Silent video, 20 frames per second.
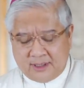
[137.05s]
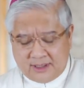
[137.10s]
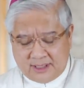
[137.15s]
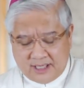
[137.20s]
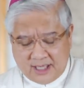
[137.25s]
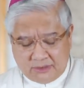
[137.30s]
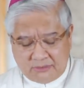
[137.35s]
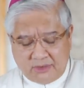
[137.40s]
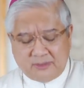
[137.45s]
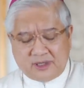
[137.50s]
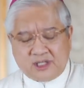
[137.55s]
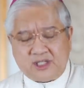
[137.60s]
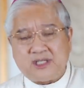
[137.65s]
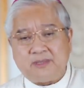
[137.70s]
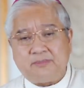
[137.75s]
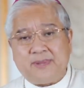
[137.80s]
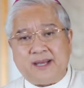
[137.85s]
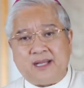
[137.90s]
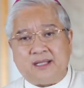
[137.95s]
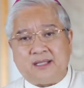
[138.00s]
then we must
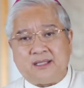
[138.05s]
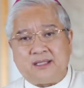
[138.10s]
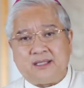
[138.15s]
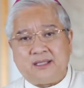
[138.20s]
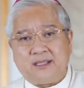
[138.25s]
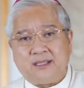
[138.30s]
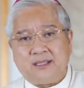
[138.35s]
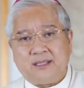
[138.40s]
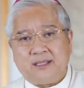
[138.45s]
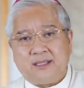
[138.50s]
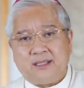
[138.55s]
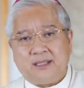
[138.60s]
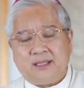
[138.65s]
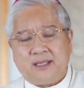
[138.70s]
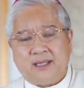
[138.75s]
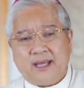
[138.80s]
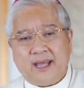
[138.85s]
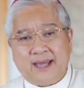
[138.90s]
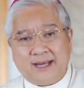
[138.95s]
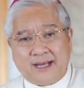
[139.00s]
repent
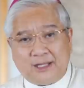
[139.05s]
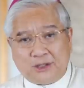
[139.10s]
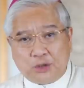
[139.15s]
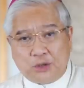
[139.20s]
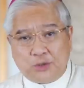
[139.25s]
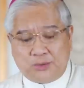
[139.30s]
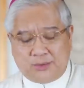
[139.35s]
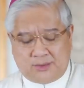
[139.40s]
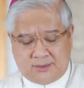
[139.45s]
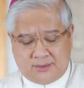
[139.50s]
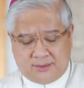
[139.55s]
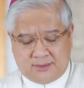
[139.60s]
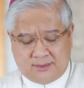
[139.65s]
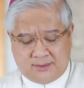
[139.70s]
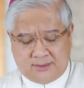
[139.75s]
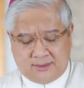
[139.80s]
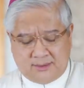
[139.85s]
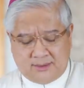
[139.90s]
and atone.